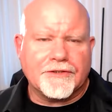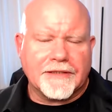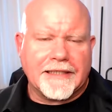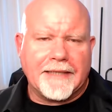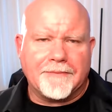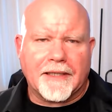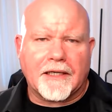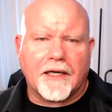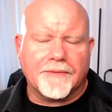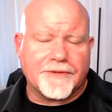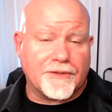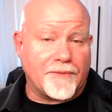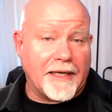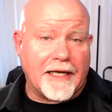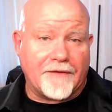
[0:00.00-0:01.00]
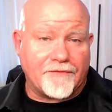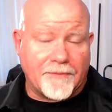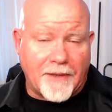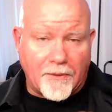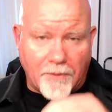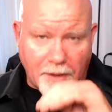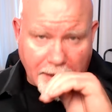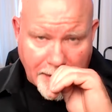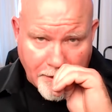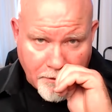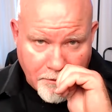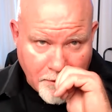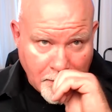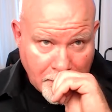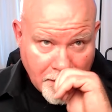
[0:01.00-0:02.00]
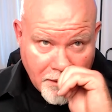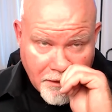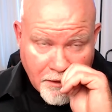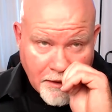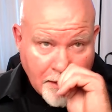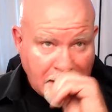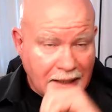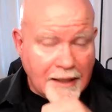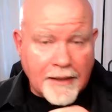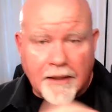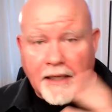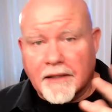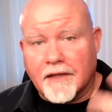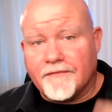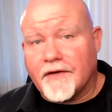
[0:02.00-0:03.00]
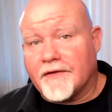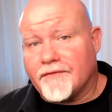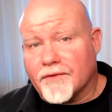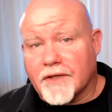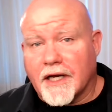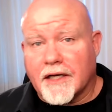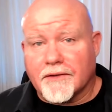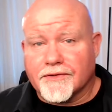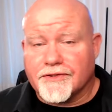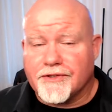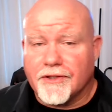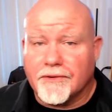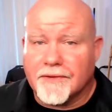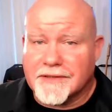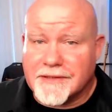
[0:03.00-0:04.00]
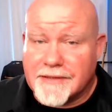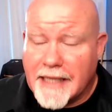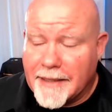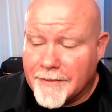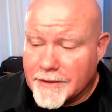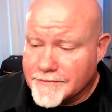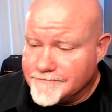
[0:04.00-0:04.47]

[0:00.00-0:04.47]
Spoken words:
keep my carbs to right after my workout. And I love avocados too and salmon.